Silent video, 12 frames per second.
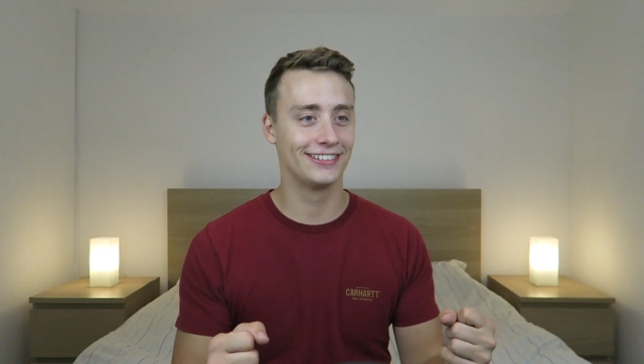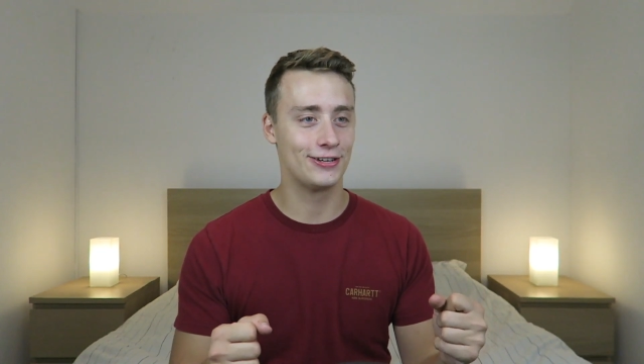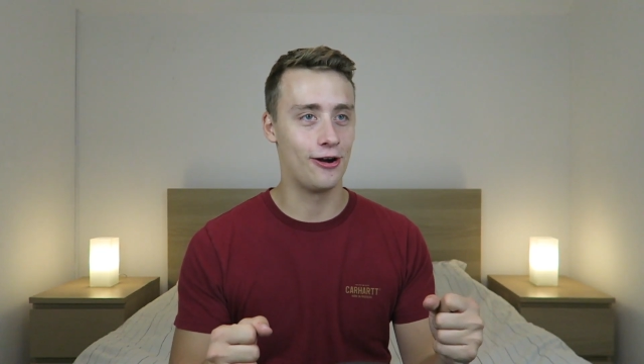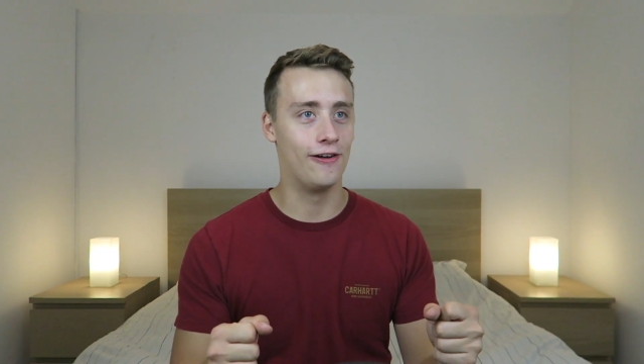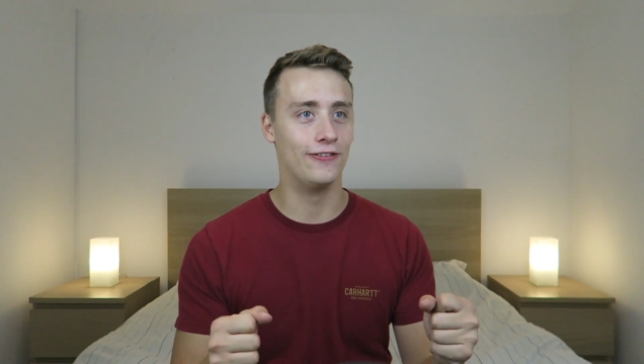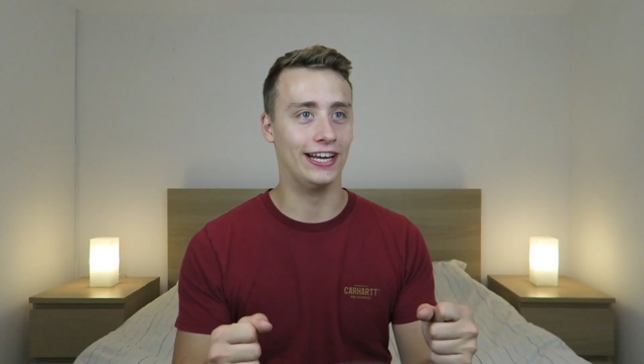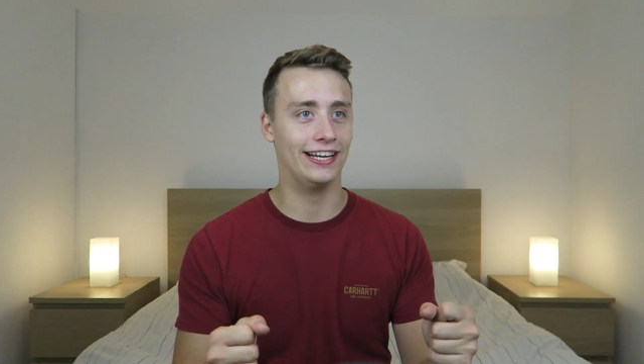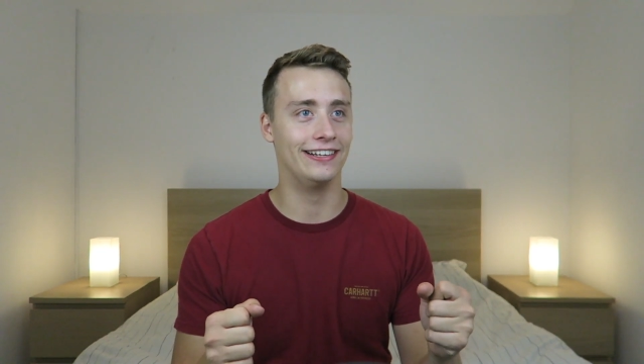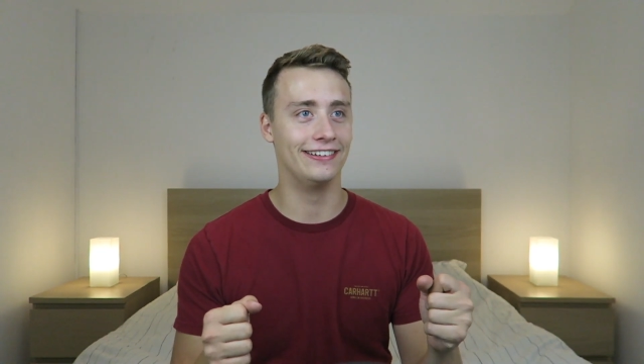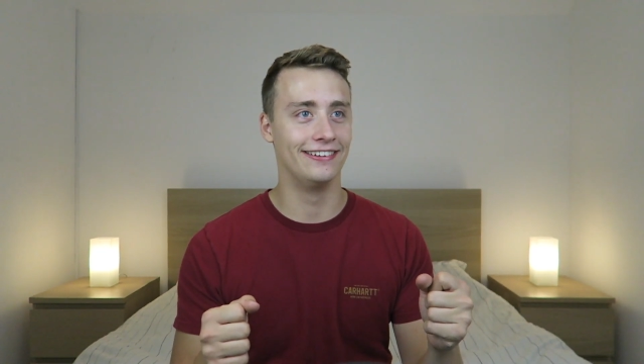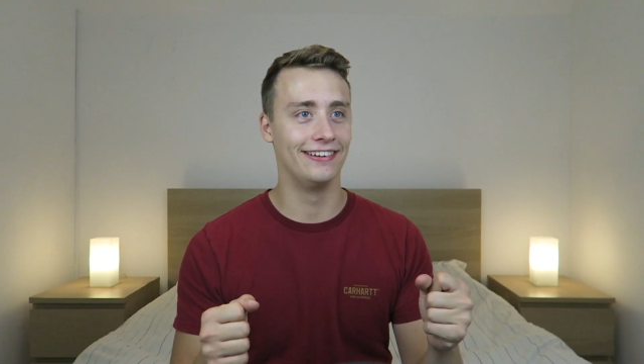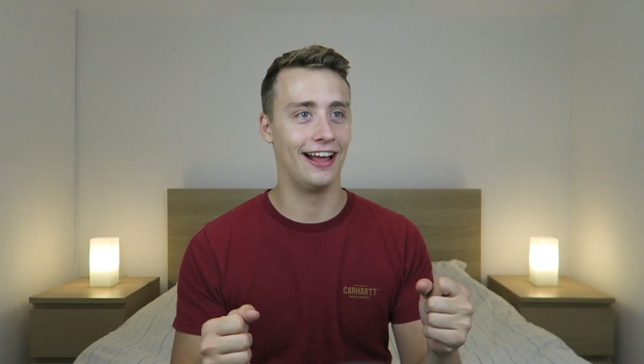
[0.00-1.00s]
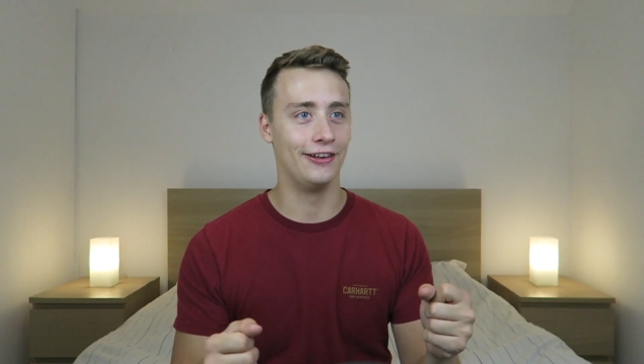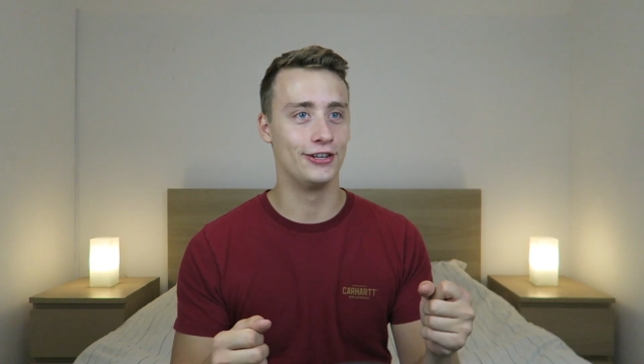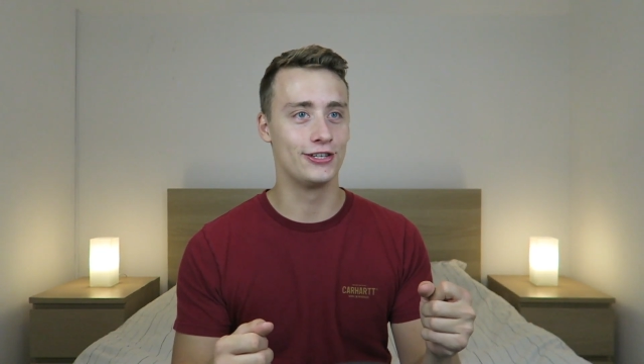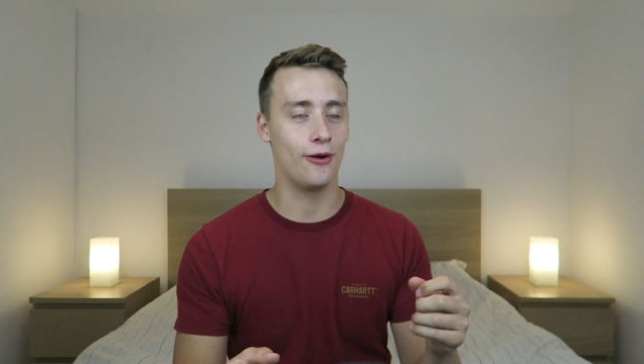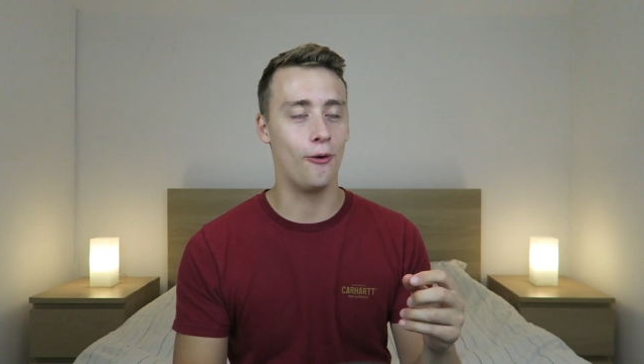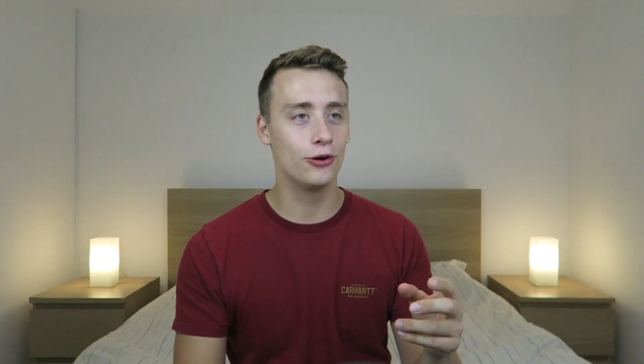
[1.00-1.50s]
driving and
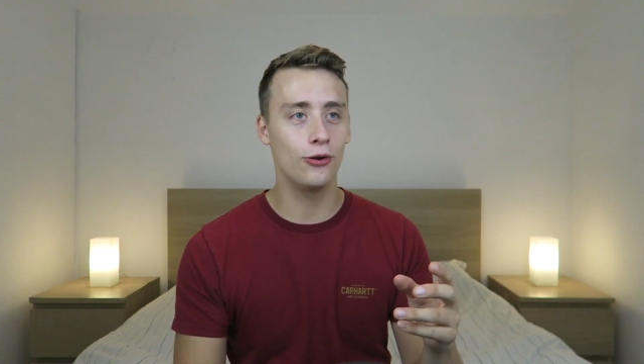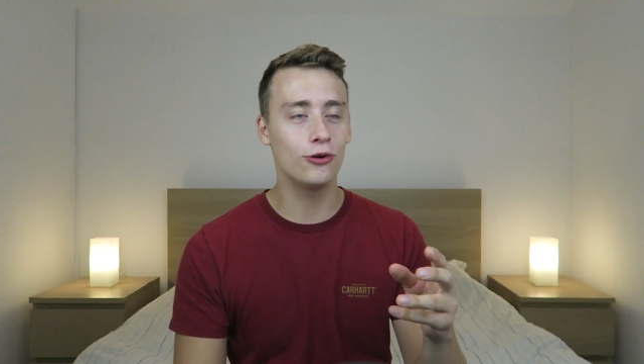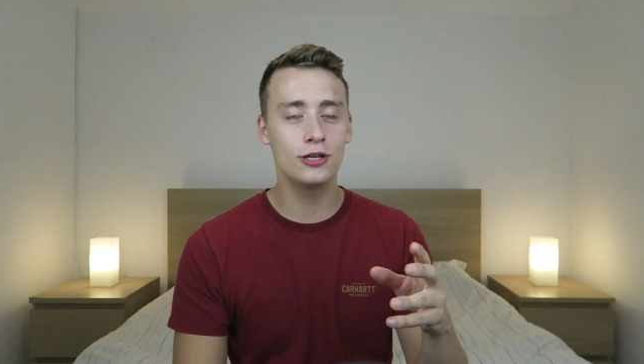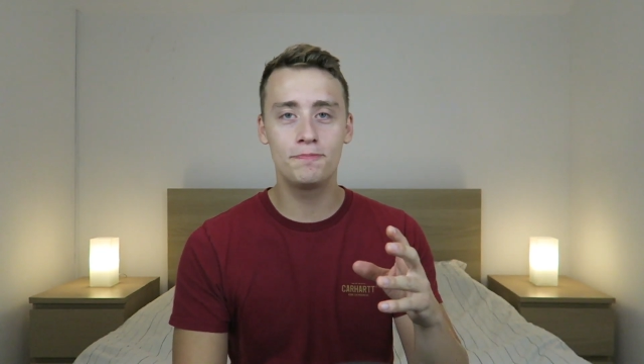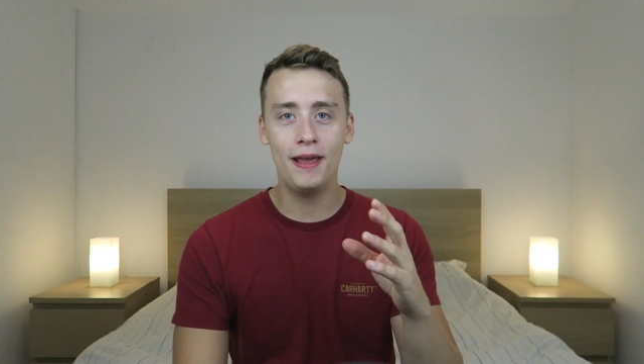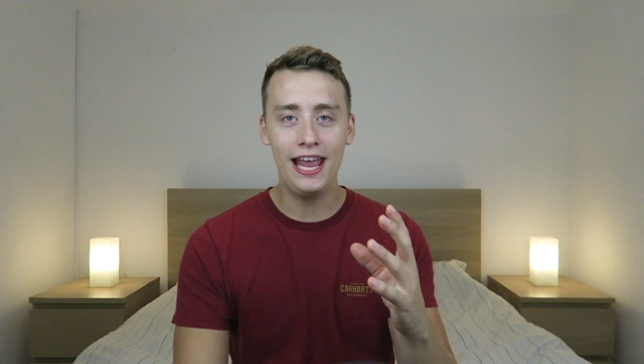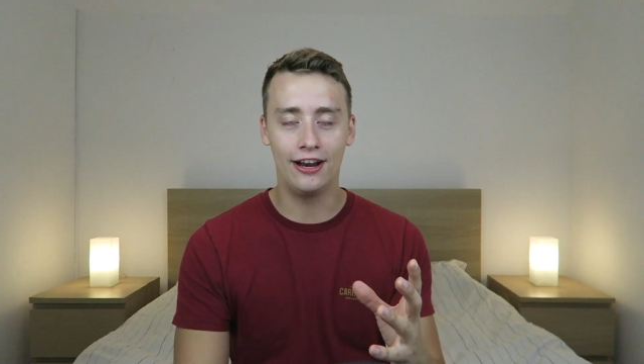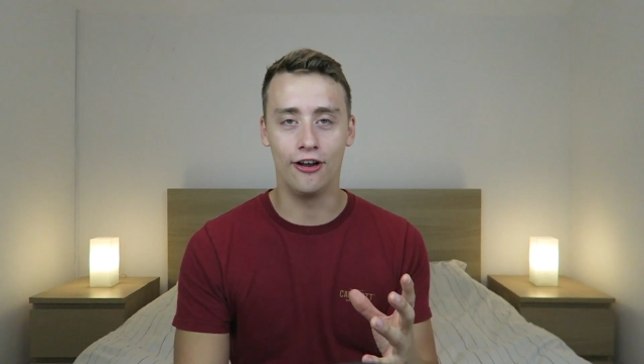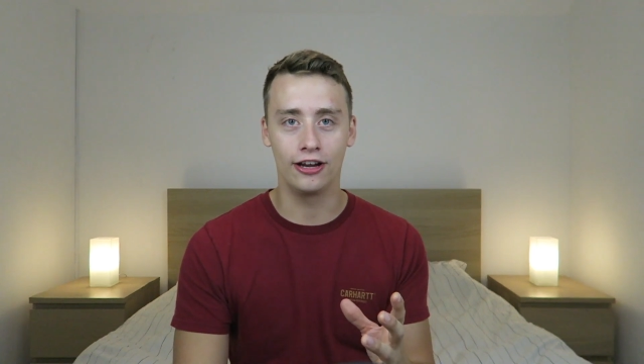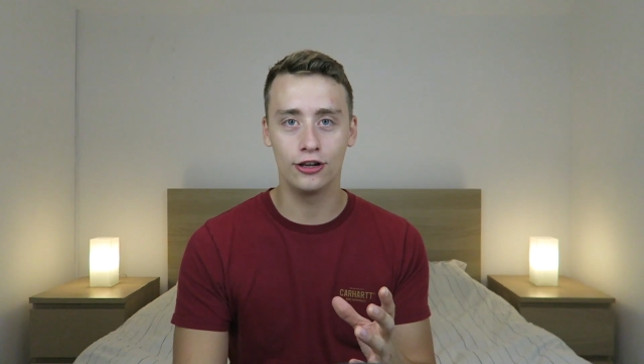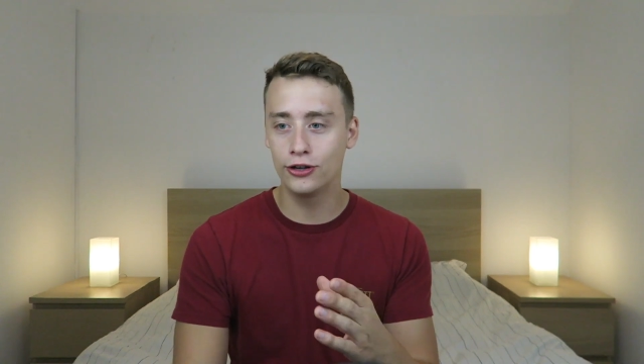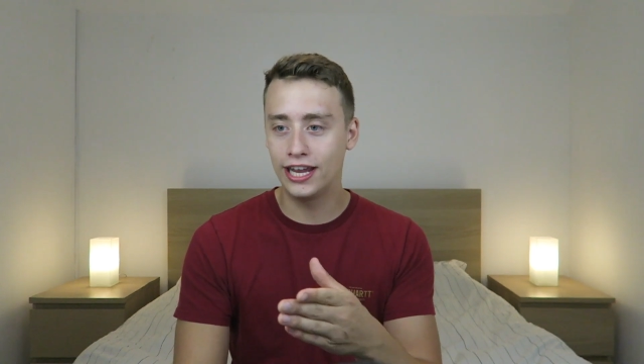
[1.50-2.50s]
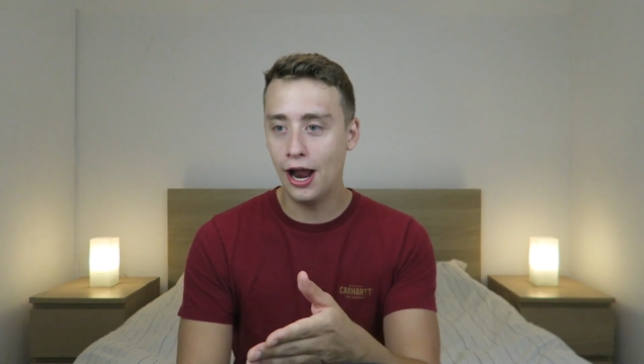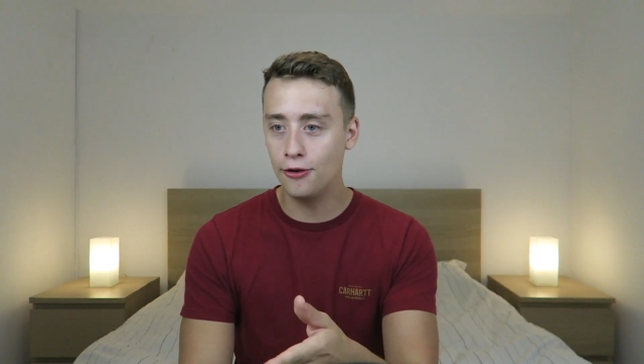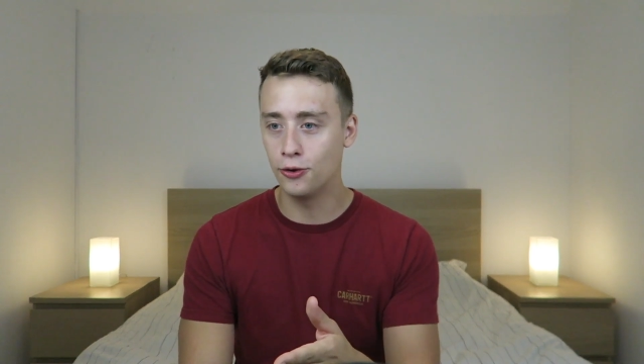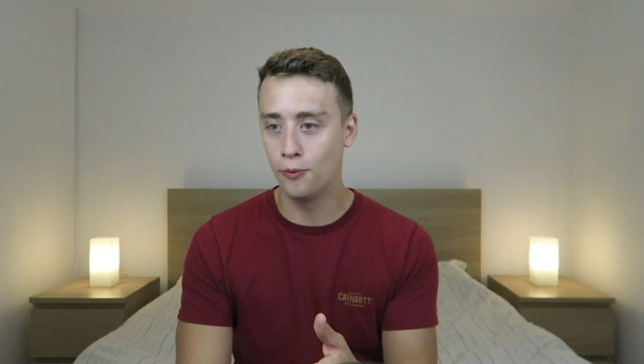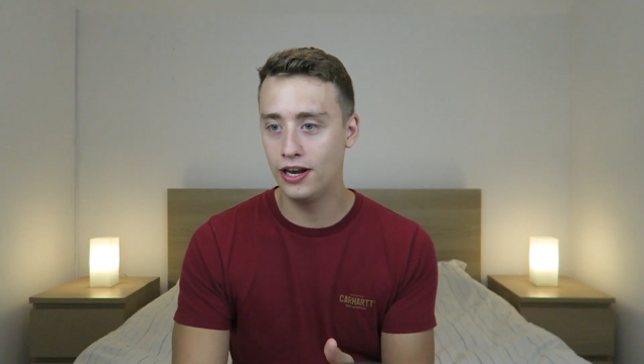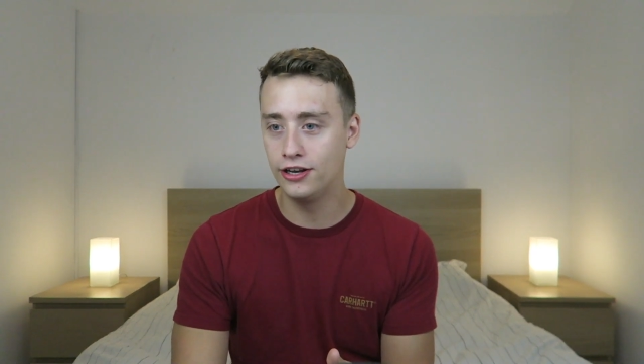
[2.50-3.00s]
just, or, or just being like looking
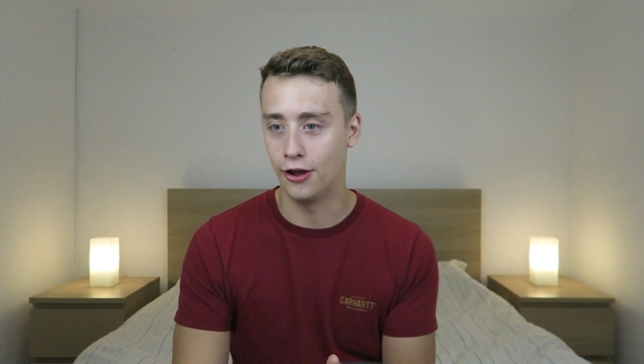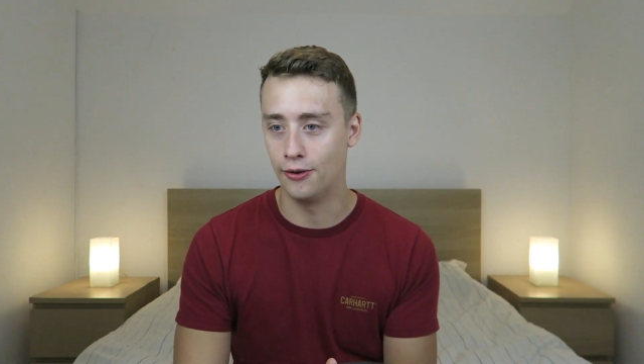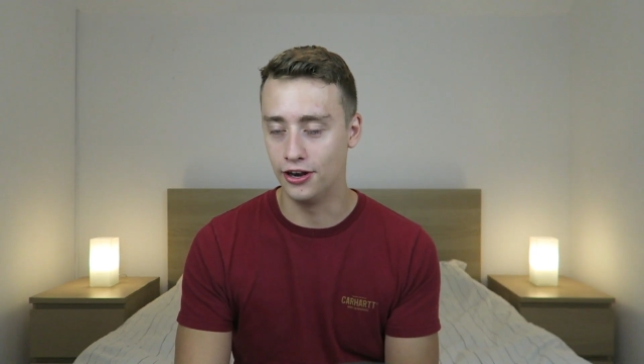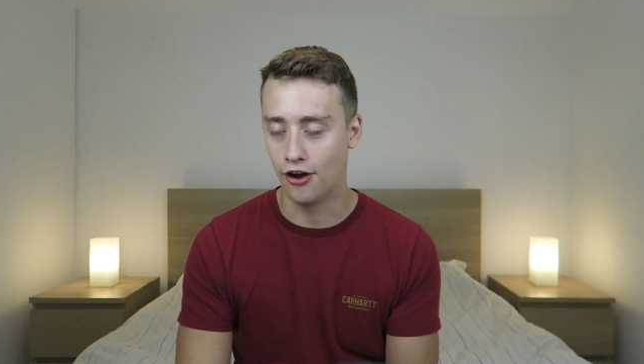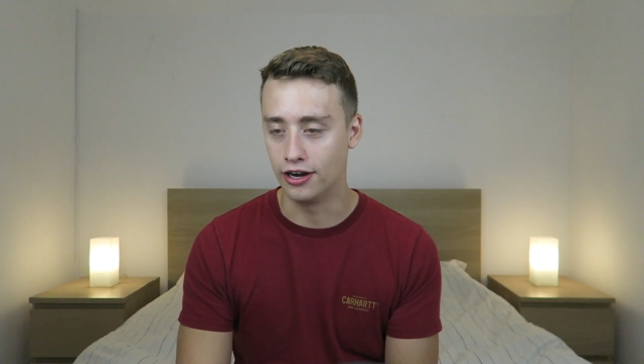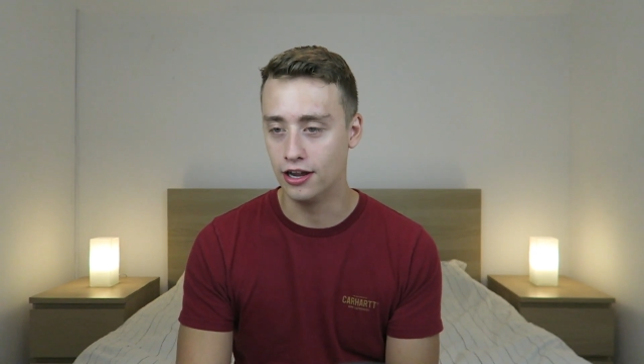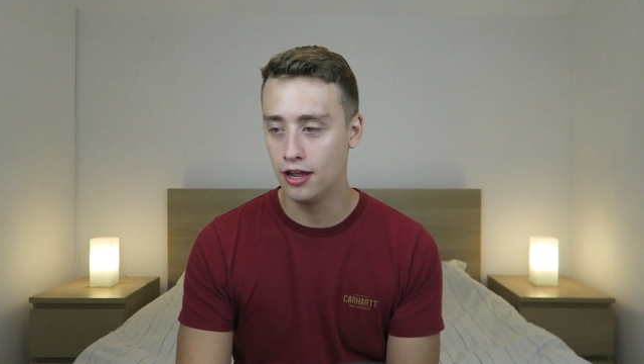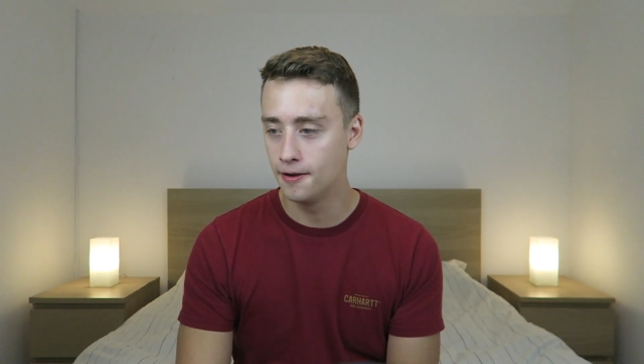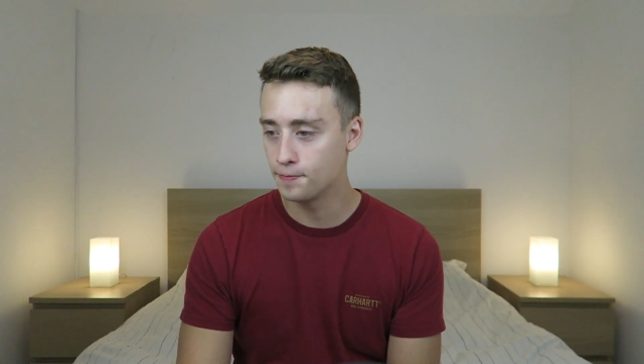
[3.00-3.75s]
out your window at night,